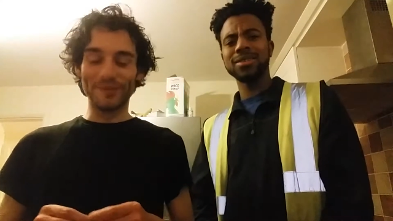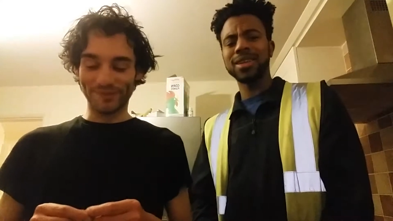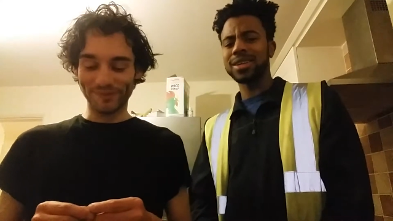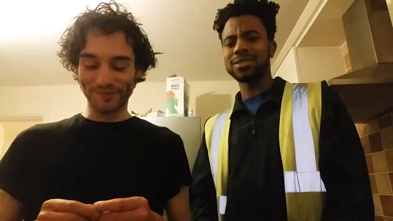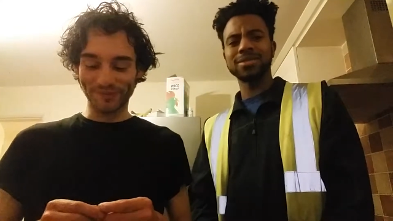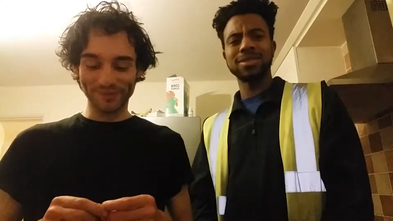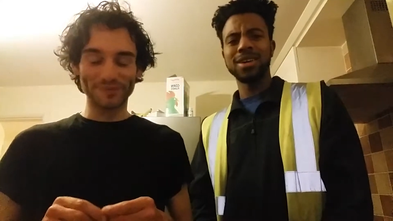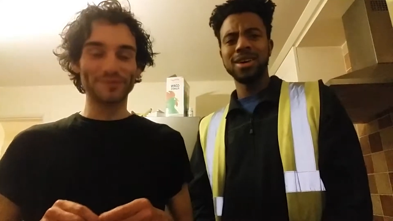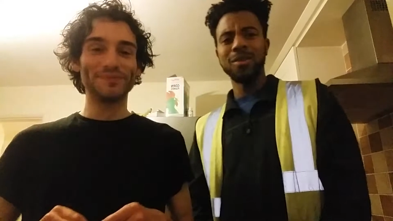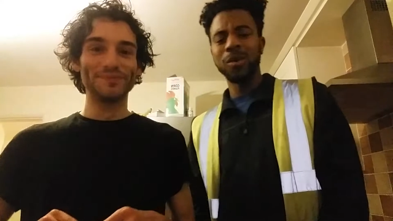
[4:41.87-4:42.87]
Speaker 1: like
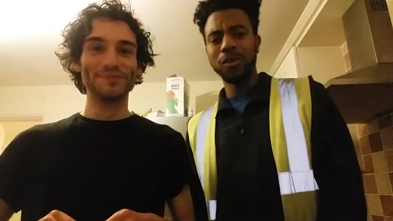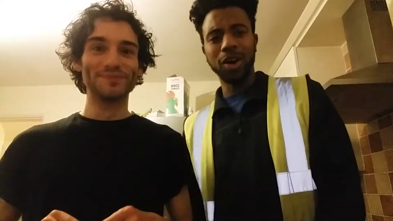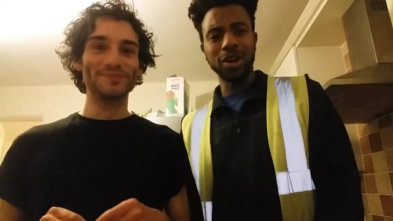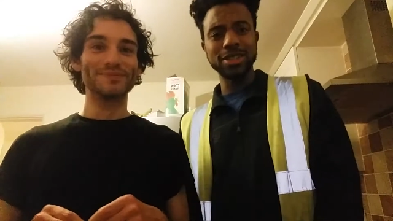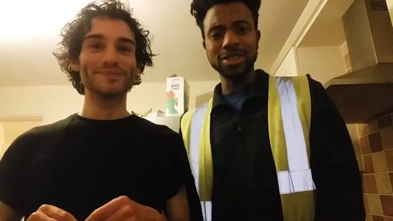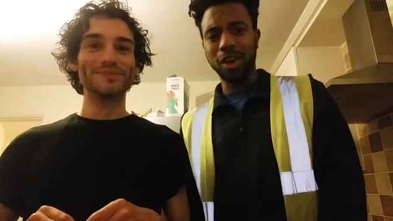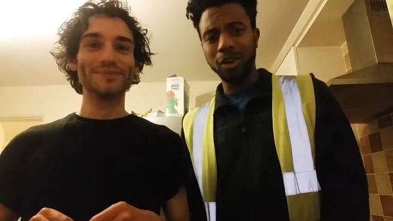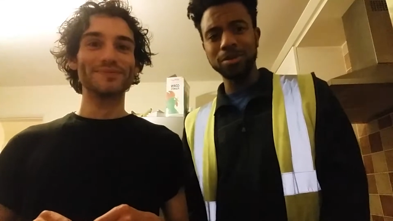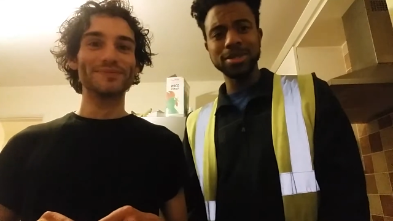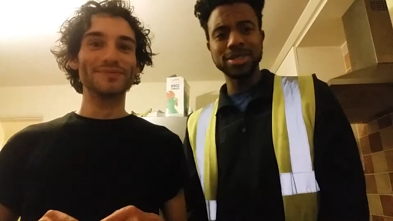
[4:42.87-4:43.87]
we've all got this
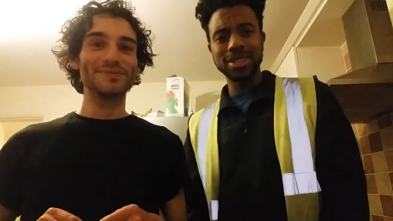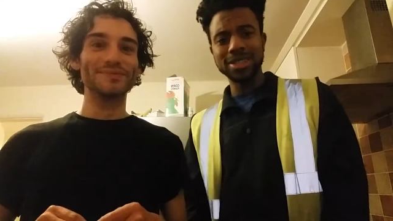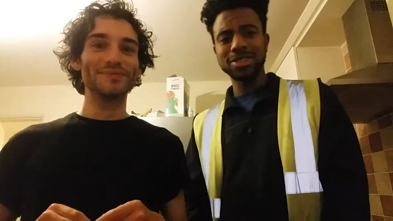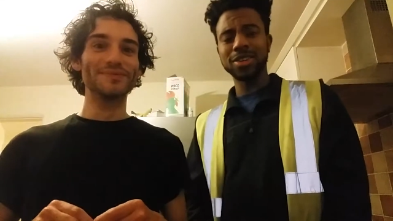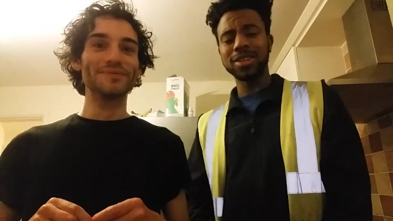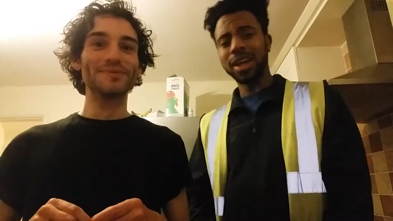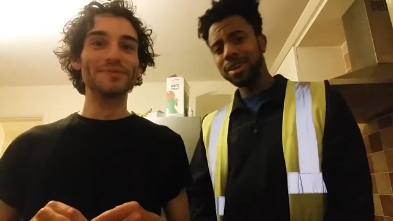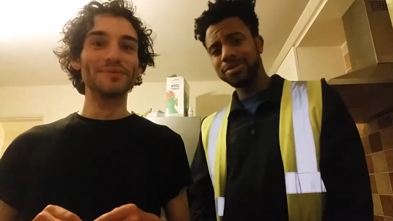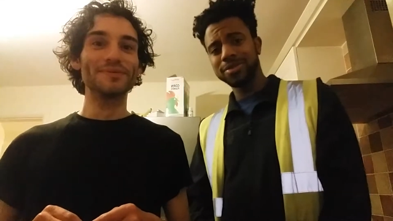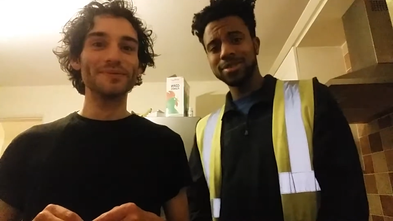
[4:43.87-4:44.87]
horrible disease called
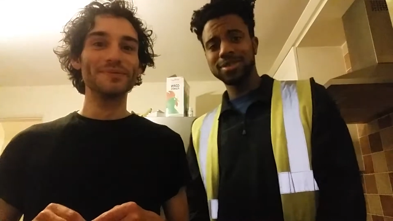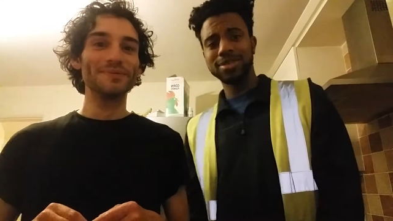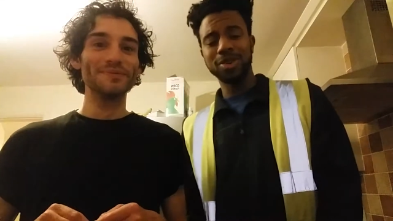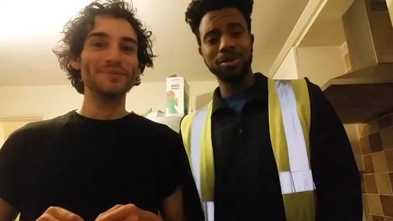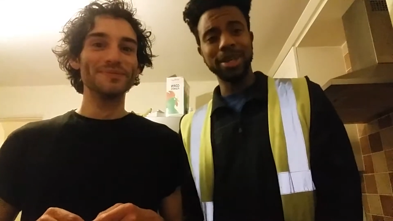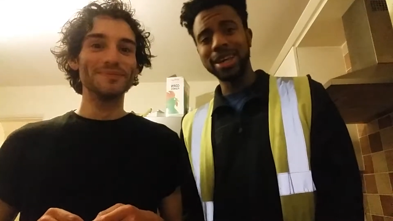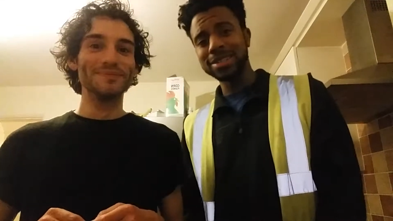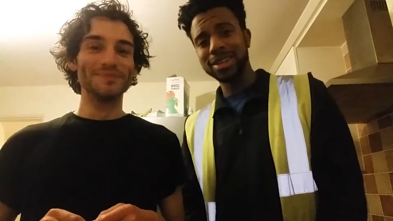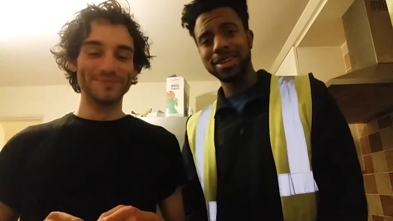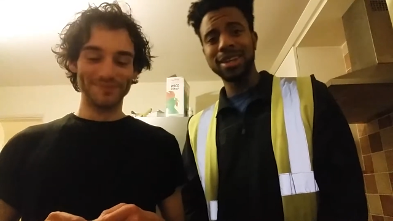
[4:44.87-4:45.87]
life. Nobody
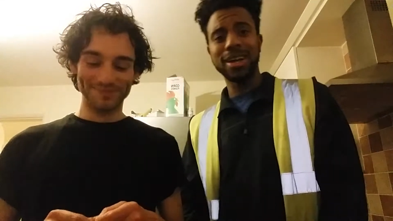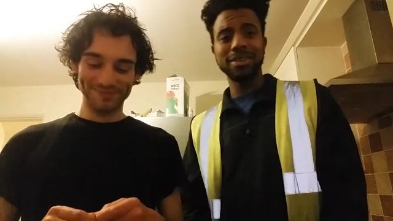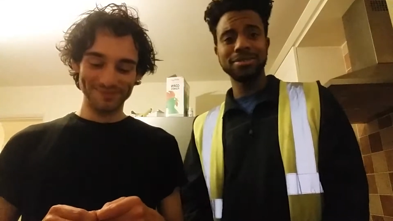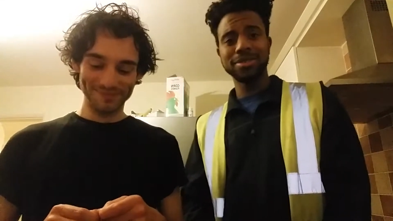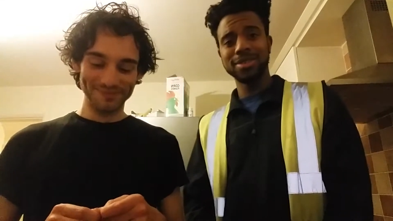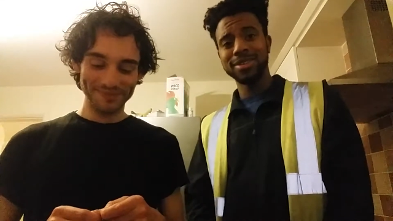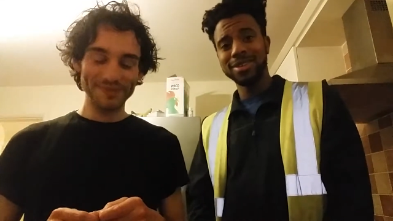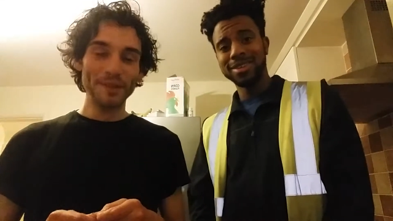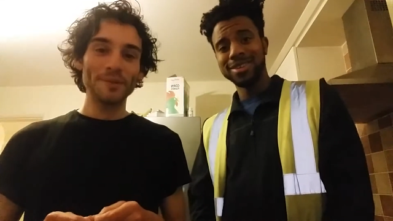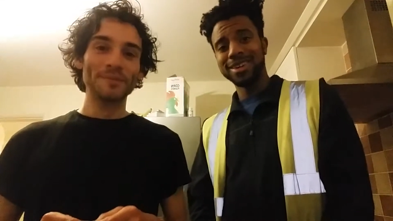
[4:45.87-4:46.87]
gets out alive
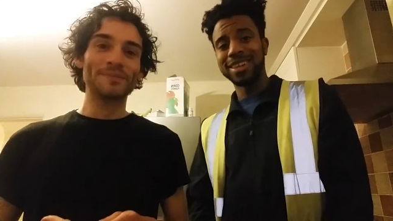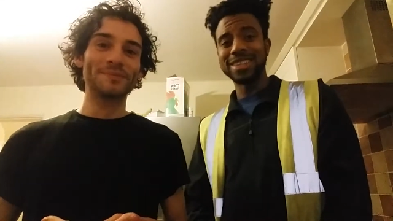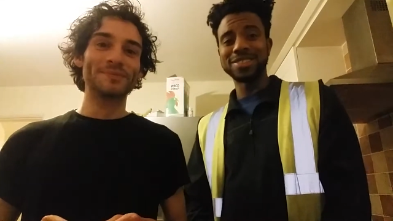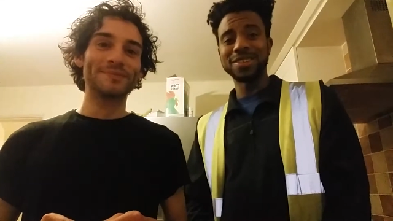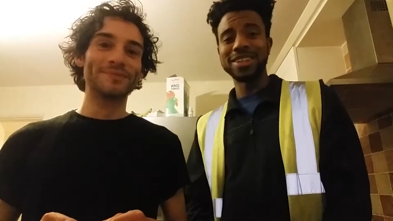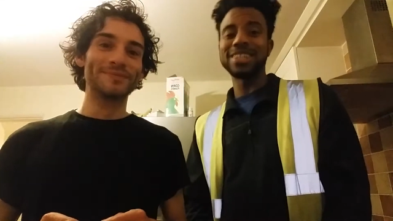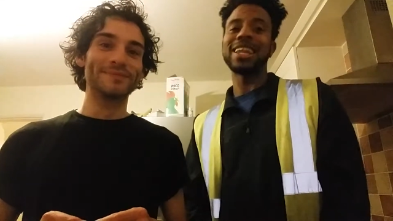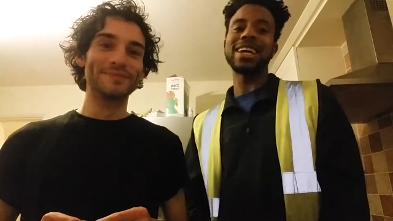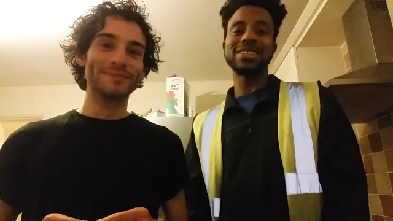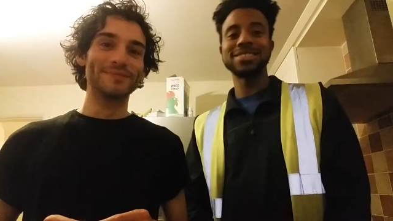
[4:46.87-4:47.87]
unless you're
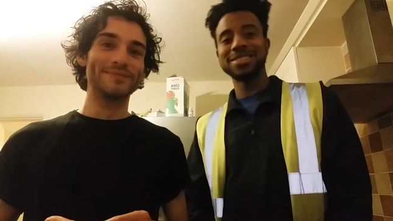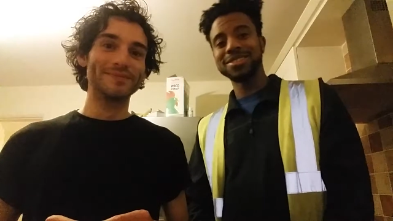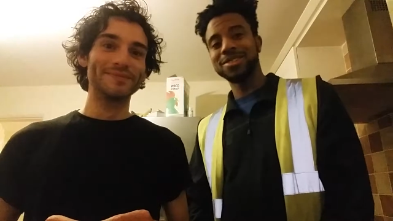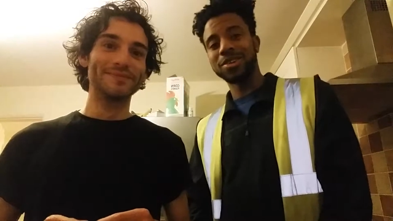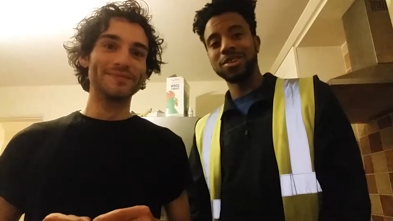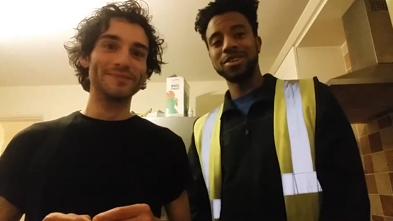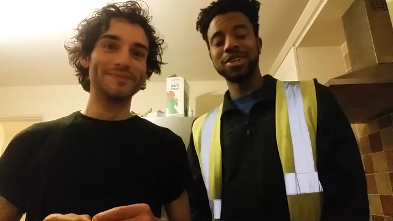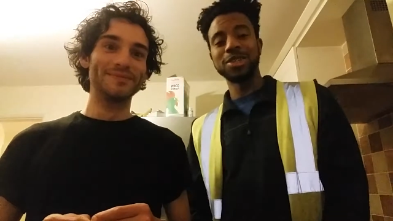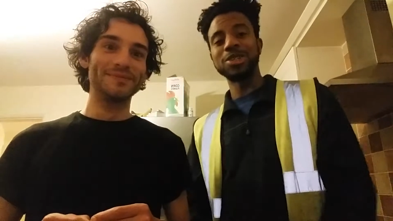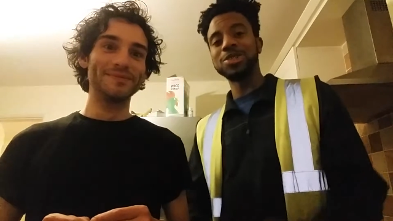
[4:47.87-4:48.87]
enlightened or
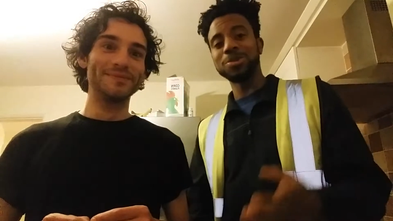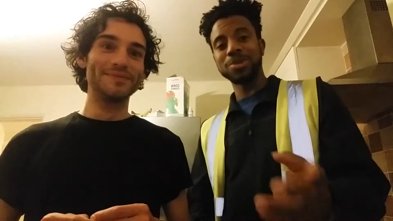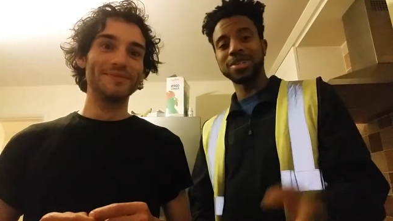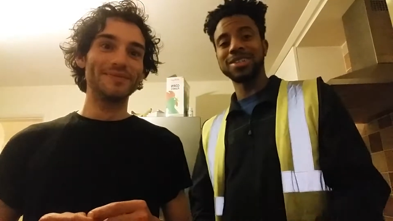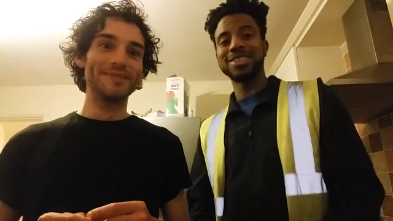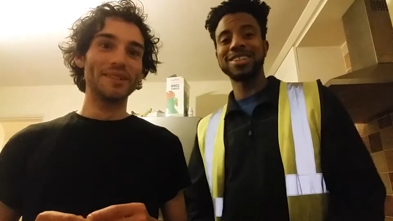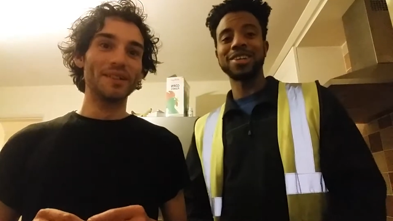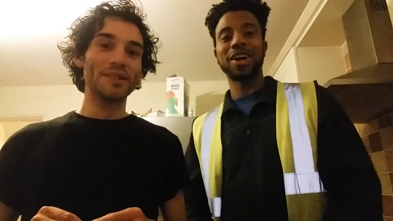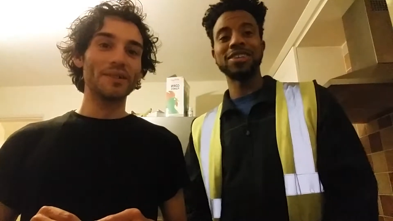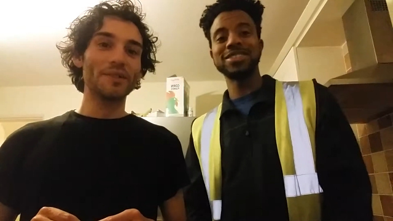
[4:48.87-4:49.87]
a YouTuber, and then
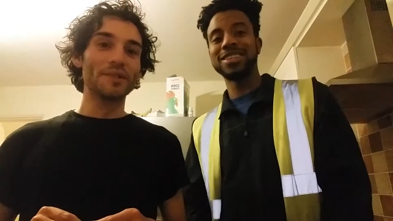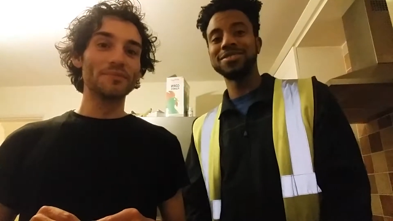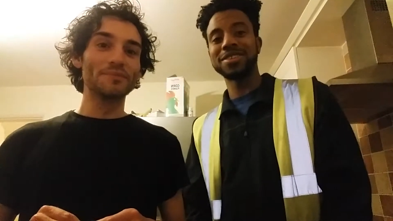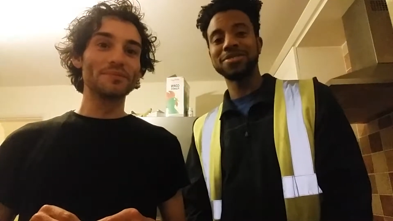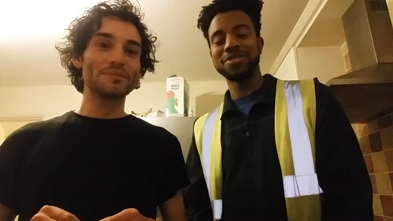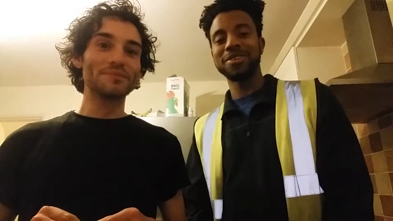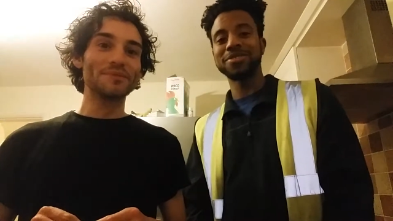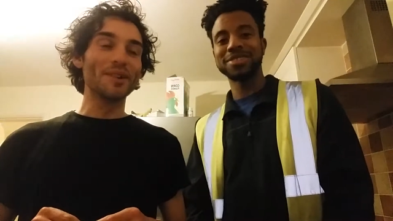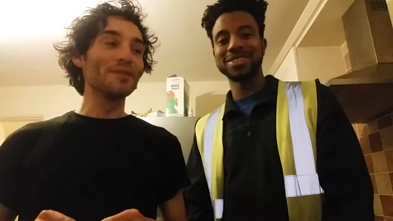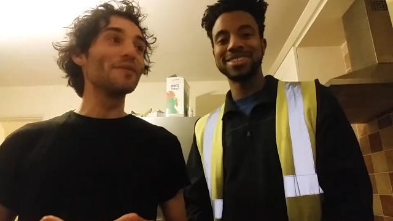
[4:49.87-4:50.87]
your content lives on
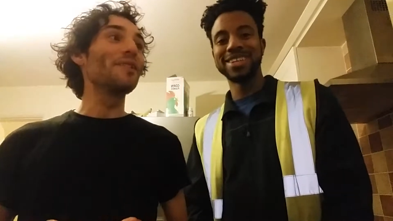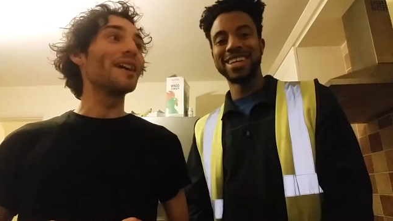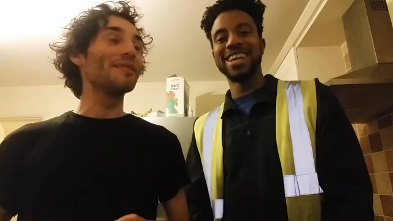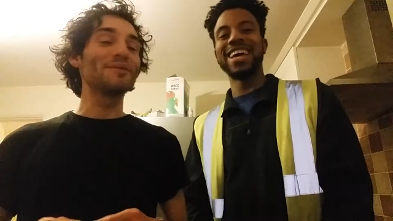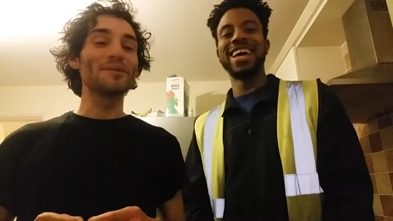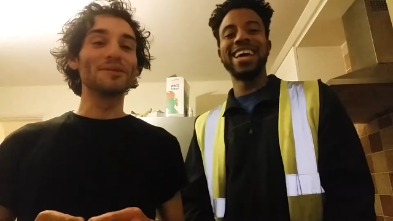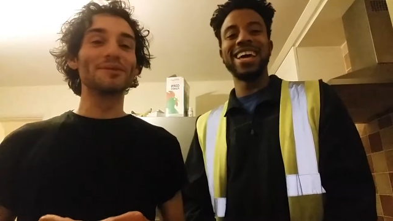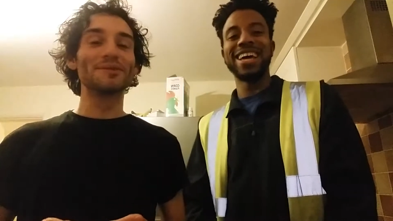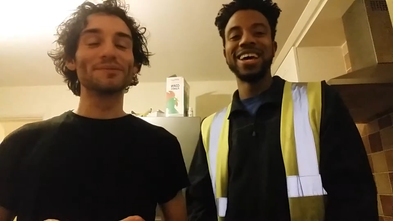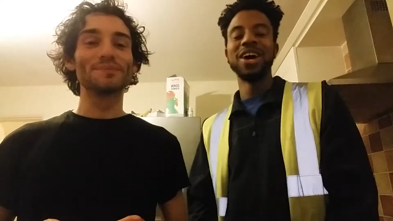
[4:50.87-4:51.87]
forever. Forever.